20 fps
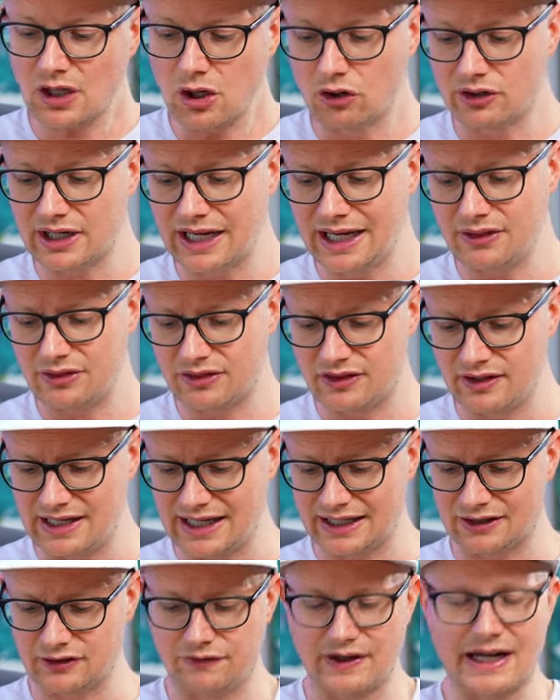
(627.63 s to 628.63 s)
Okay, the
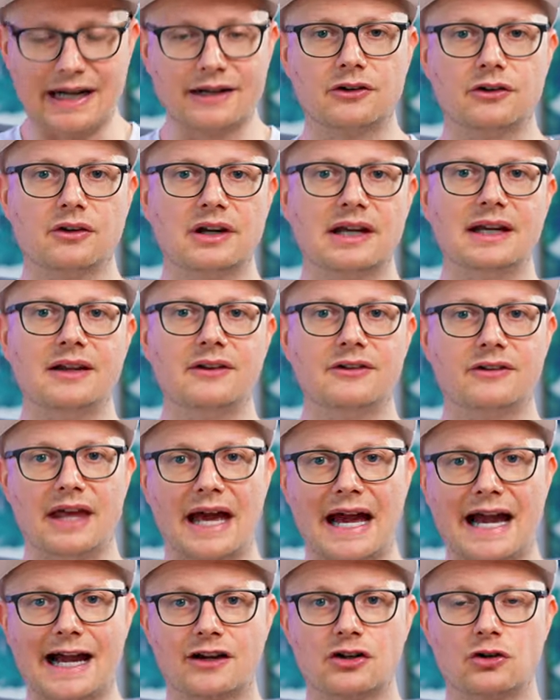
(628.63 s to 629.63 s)
next factor is
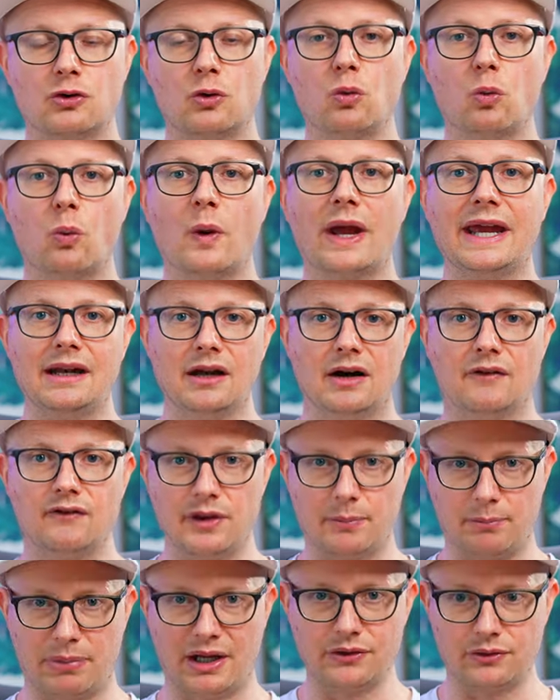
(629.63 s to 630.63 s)
the actual weight of
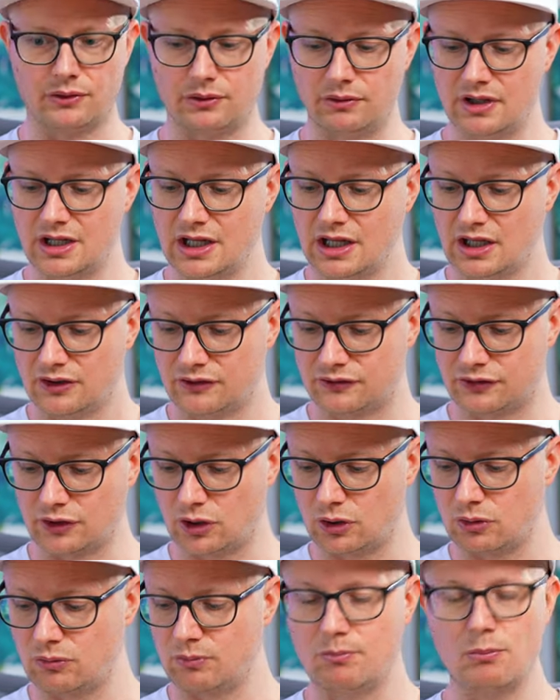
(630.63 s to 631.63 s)
the bundle.
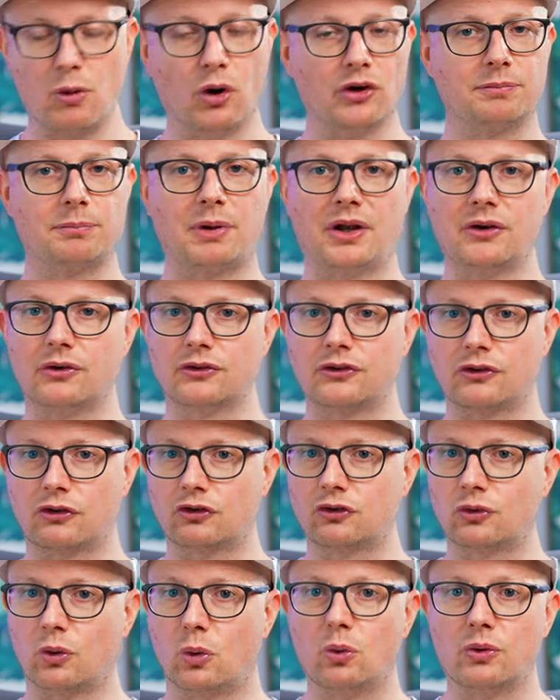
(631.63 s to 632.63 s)
So most bundles are
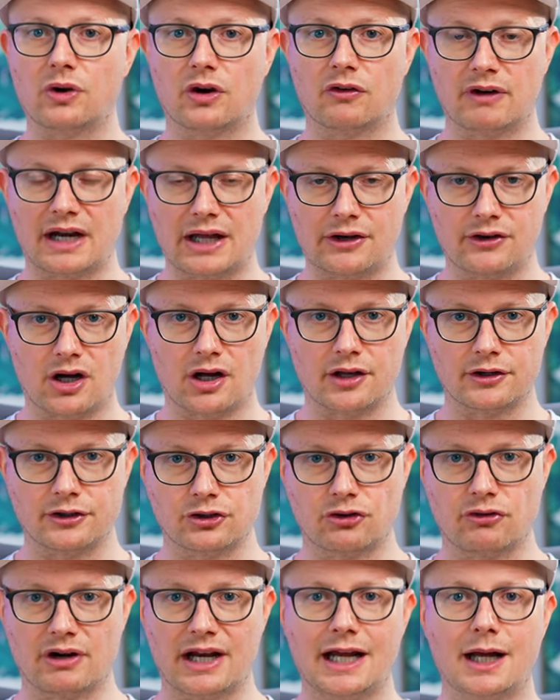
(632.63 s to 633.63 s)
sold around
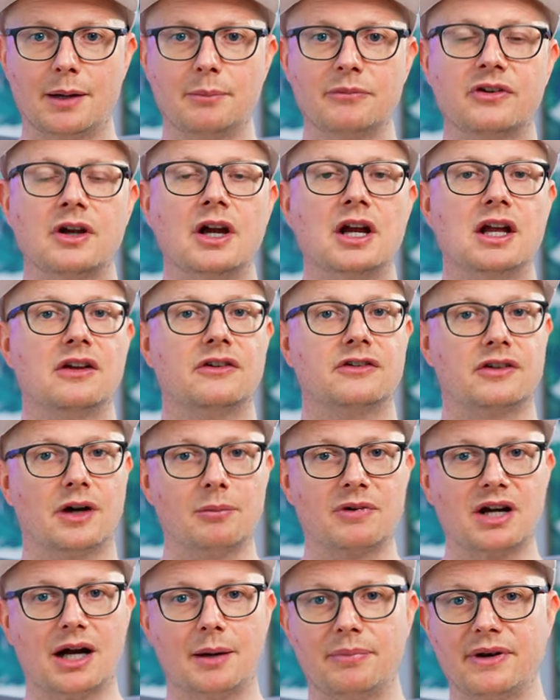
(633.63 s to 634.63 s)
100 grams.
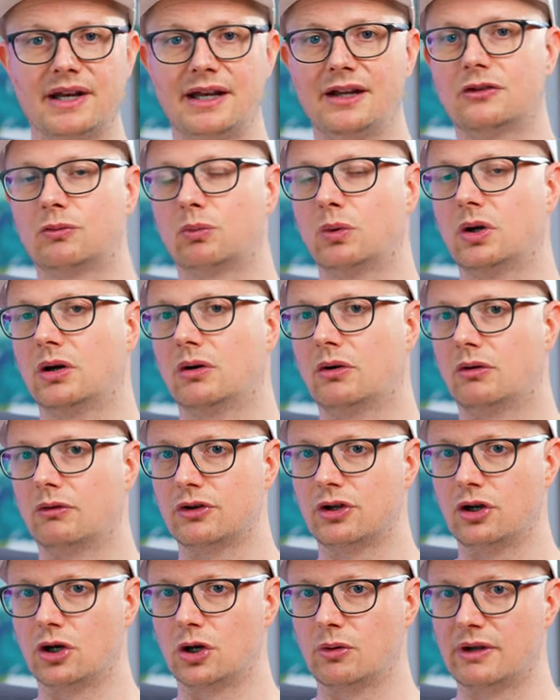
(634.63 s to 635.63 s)
Some companies will,
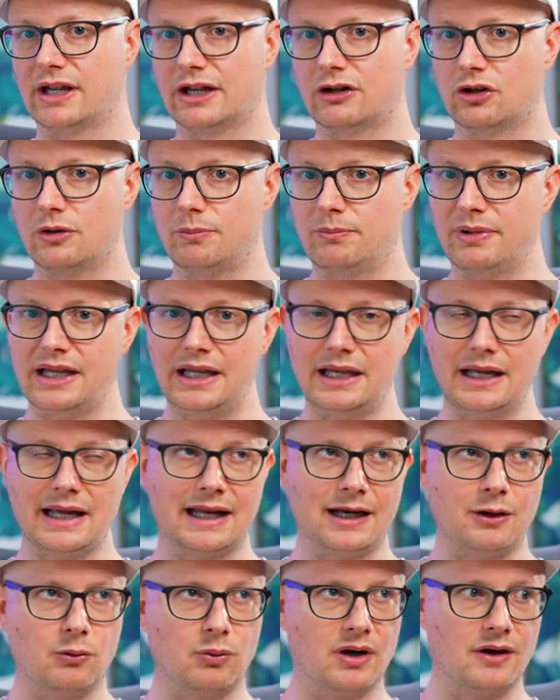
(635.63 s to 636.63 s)
you know, it could be
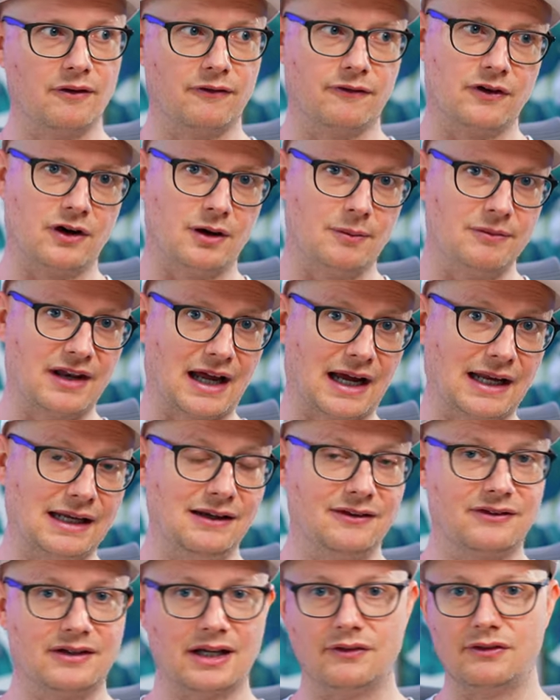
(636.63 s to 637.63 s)
anywhere from
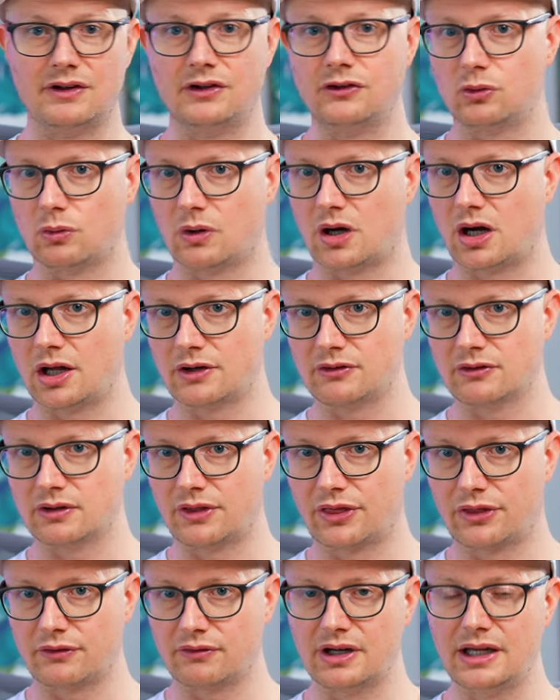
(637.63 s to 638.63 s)
97 to
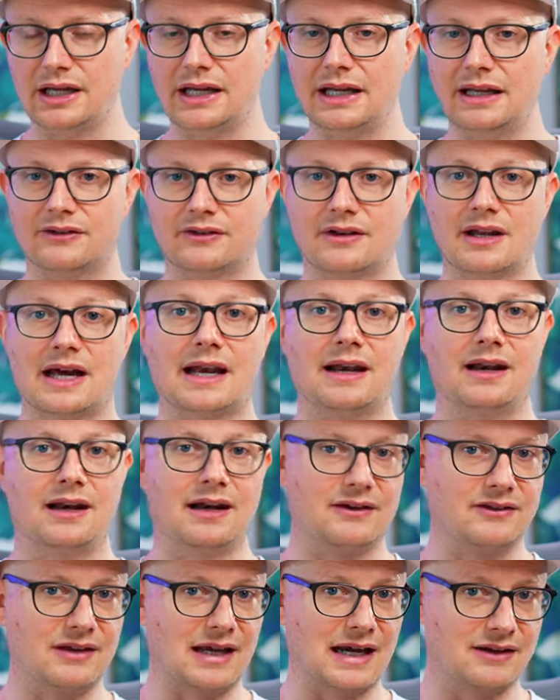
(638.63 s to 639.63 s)
103. It's not an
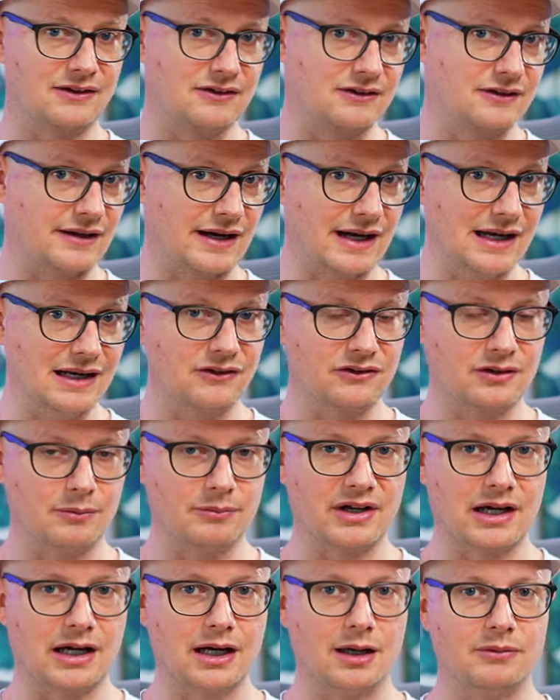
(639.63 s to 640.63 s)
exact science
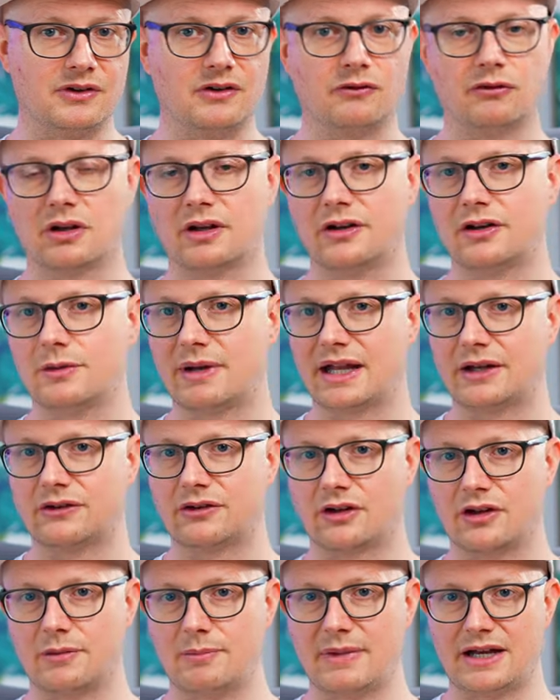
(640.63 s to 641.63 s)
sometimes. It really depends
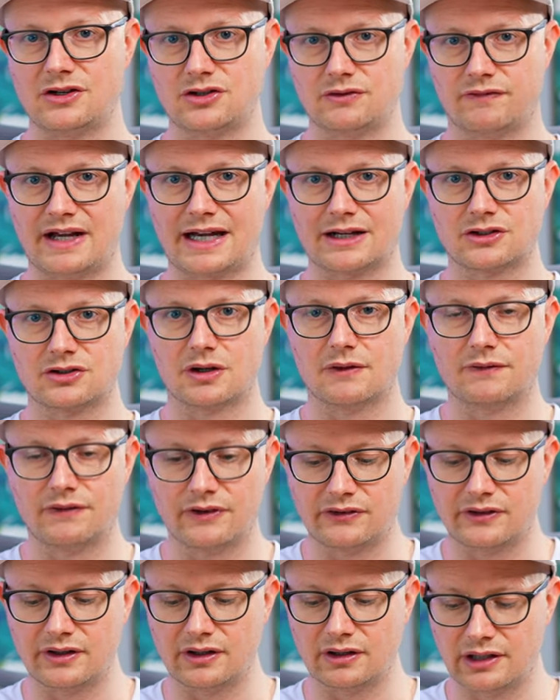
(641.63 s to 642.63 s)
on the manufacturing
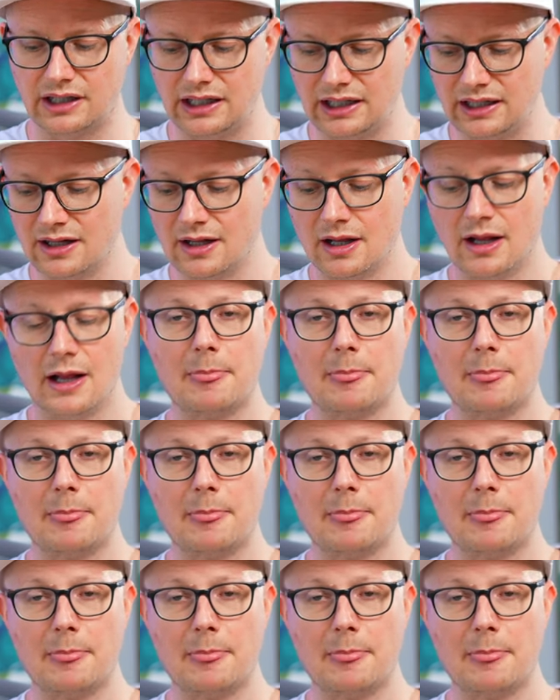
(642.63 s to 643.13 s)
facility.